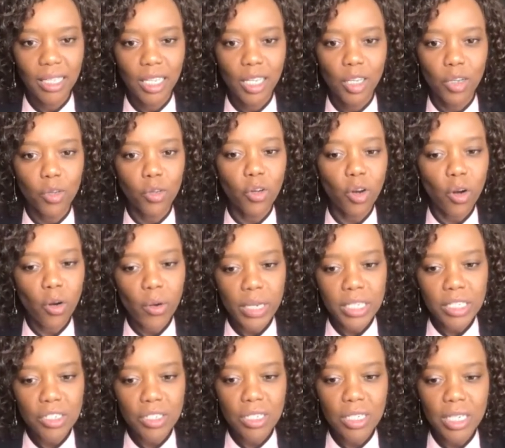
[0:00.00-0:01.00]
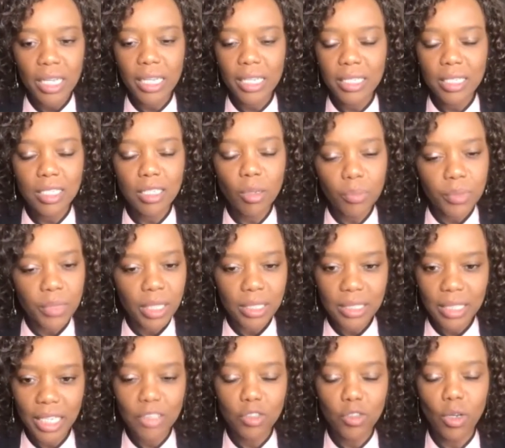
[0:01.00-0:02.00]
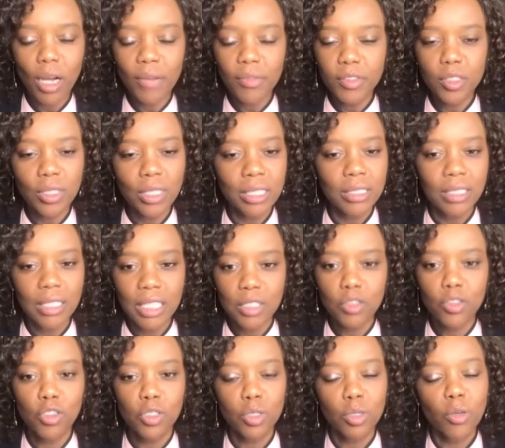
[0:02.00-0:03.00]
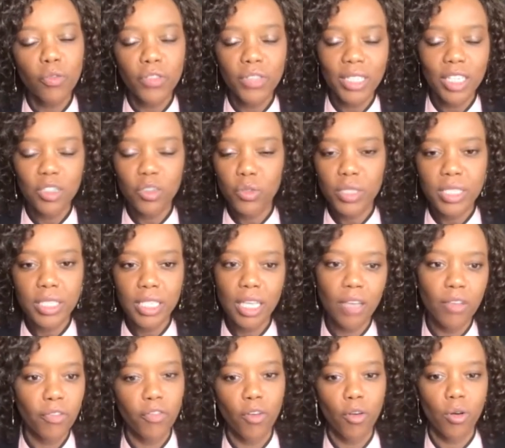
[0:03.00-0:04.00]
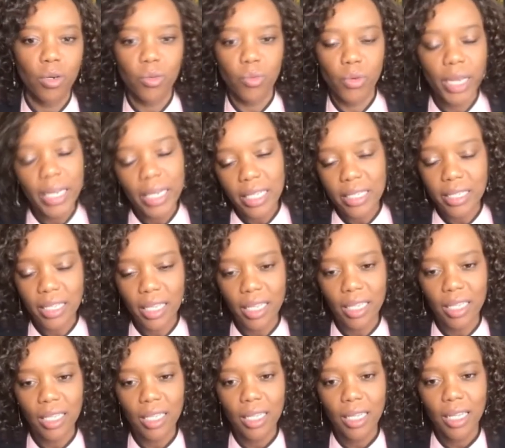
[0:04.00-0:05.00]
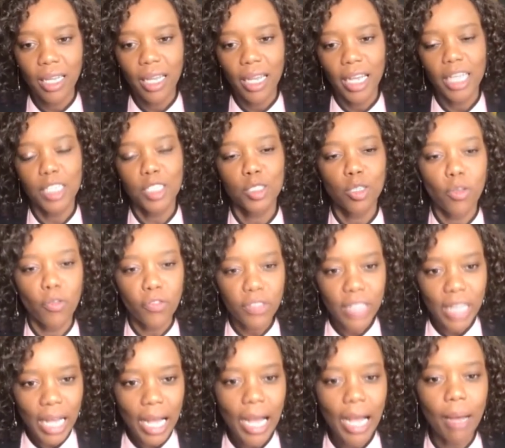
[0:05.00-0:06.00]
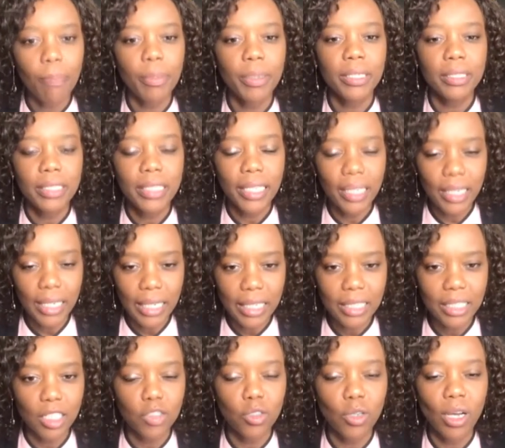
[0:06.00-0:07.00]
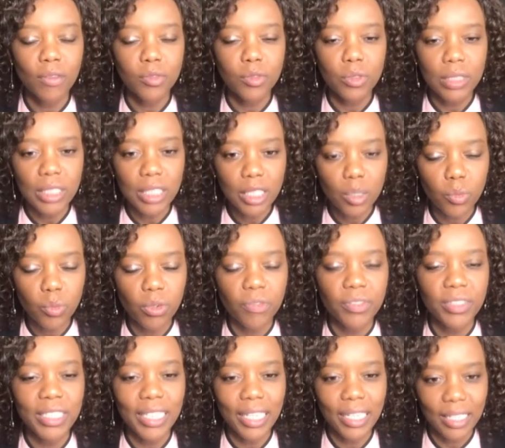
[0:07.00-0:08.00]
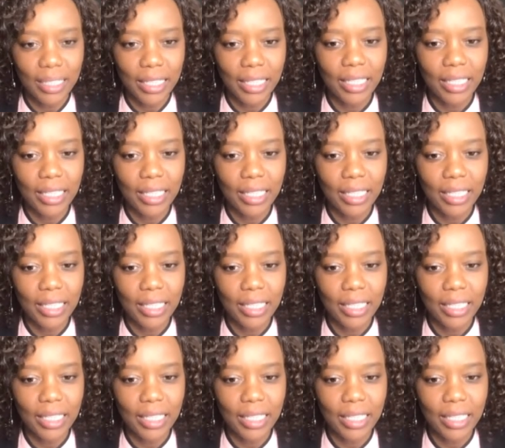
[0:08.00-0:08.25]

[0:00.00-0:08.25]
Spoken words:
Courage is something that you have to, it's not something that you save for a rainy day. It's something that happens daily, that you have to deal with daily.